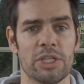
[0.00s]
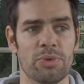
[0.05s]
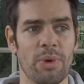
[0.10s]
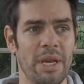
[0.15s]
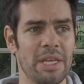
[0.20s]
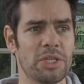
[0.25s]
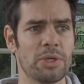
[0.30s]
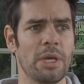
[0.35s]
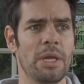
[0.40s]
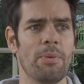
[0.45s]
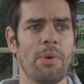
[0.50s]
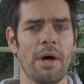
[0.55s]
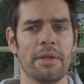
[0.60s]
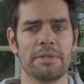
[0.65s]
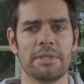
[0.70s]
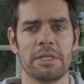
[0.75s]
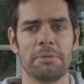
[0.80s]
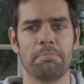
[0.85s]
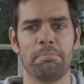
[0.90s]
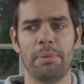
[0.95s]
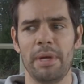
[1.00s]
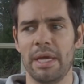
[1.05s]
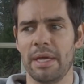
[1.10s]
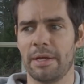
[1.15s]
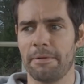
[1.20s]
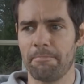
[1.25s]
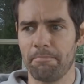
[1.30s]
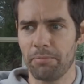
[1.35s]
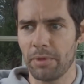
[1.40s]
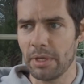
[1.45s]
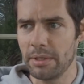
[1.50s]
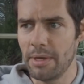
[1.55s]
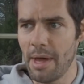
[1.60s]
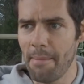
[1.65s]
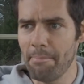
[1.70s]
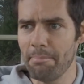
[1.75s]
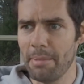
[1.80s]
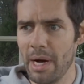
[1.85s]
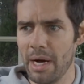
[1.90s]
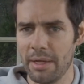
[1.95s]
2021 is this big
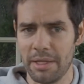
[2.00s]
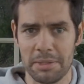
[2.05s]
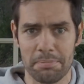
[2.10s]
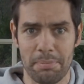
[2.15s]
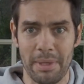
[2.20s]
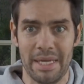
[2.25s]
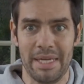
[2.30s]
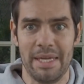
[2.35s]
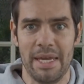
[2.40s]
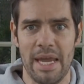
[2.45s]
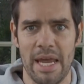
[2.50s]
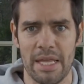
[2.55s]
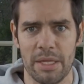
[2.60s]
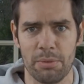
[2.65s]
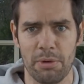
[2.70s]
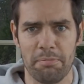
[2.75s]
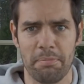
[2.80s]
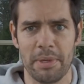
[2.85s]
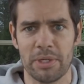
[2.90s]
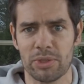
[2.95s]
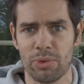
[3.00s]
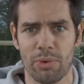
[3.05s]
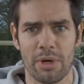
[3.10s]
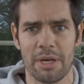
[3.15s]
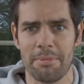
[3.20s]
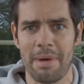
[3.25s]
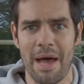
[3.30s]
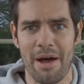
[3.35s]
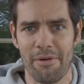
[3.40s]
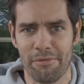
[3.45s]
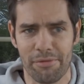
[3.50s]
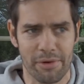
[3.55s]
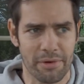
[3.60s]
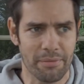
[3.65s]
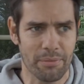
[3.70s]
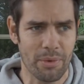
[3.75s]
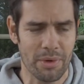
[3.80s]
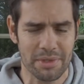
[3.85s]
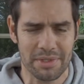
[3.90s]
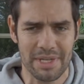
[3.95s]
number, this big year that we've been talking about for
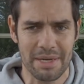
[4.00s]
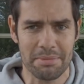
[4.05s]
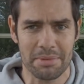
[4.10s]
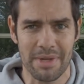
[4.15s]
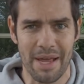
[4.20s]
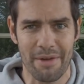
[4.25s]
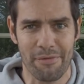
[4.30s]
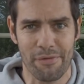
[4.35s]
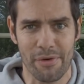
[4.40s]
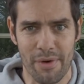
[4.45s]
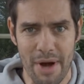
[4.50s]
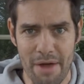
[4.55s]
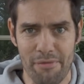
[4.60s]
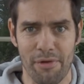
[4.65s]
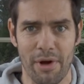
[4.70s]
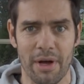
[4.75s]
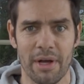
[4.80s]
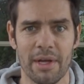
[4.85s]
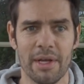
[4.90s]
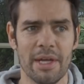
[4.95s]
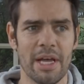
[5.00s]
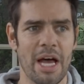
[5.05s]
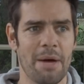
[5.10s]
what seems like forever,